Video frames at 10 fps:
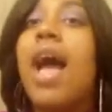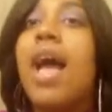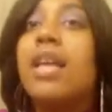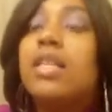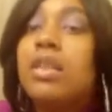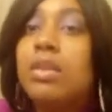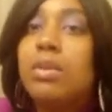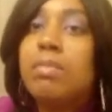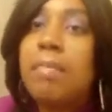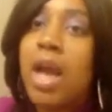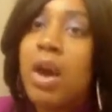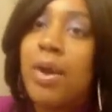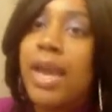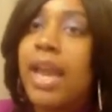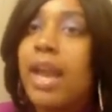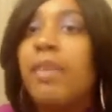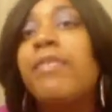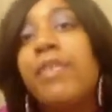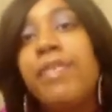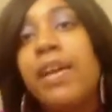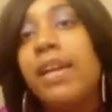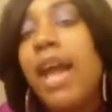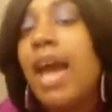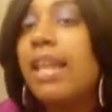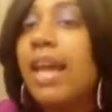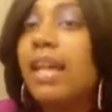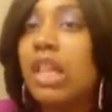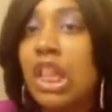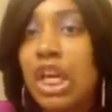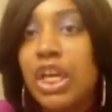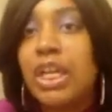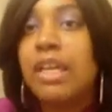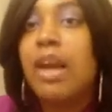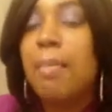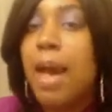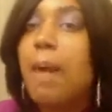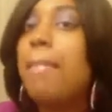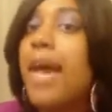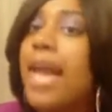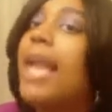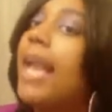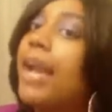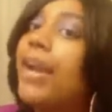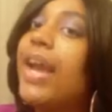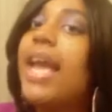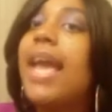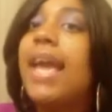I do my own hair for fun. I like learning about my hair.